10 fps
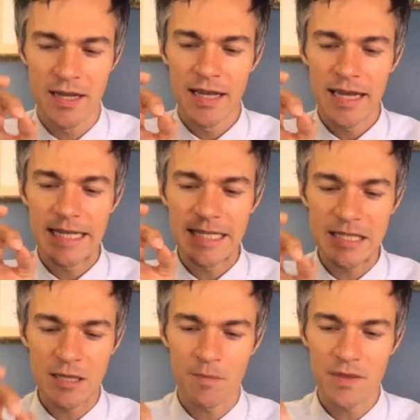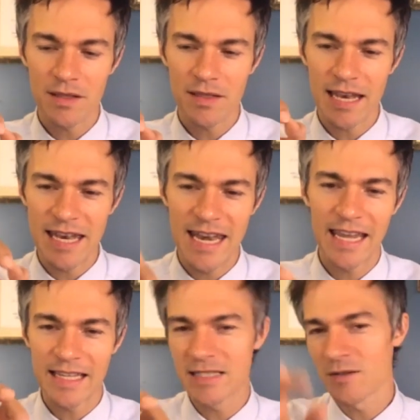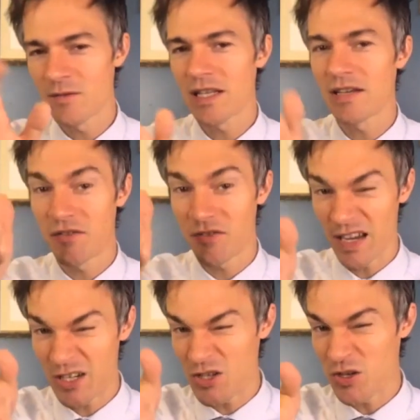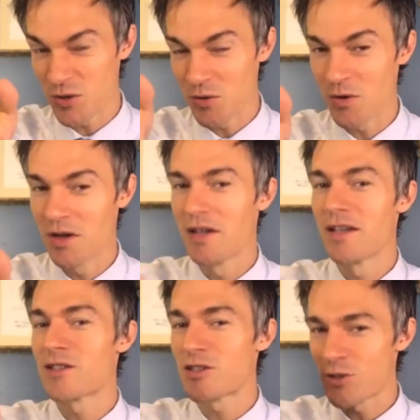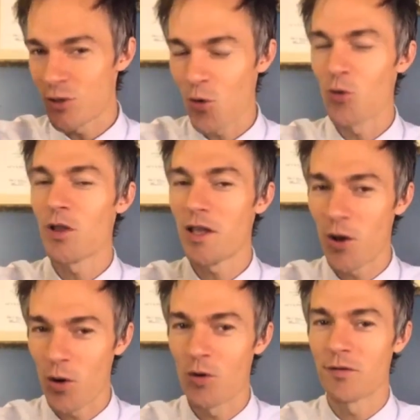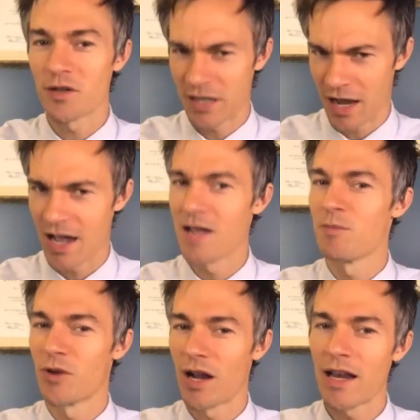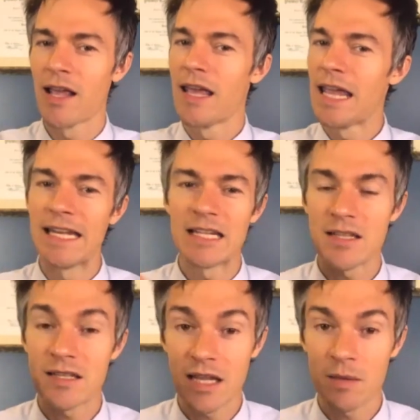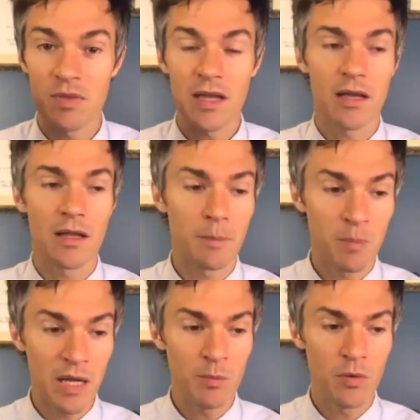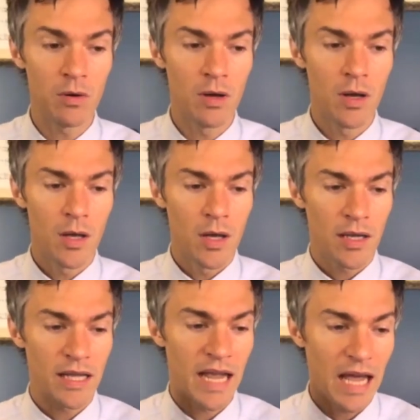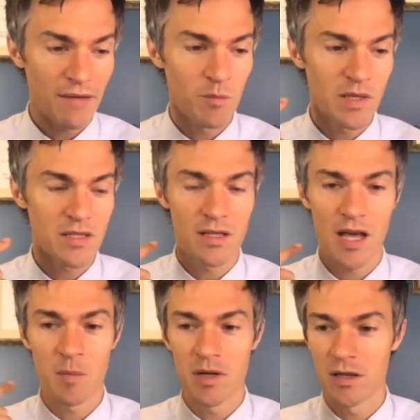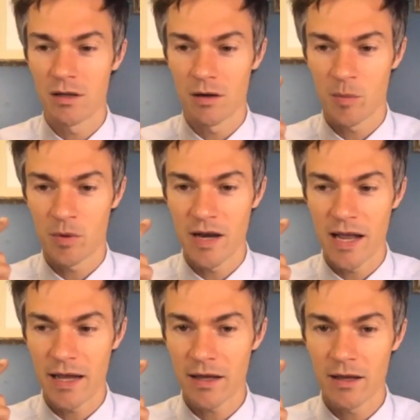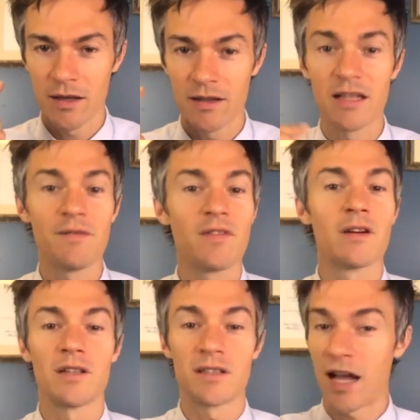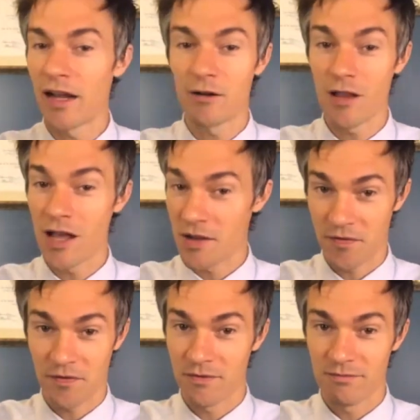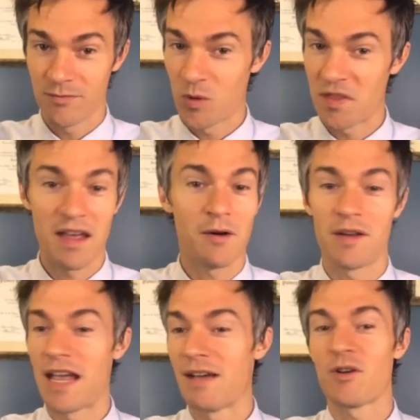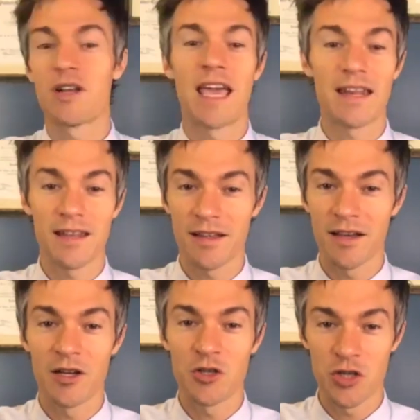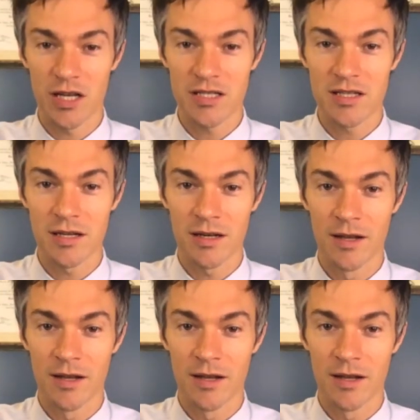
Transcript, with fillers: it's something that negatively affects you mm-hmm. slowly mm-hmm. over mm-hmm. time, right? And it's yes. the same thing. Like people can have a misalignment in their upper neck, live their entire life without mm-hmm. ever getting adjusted.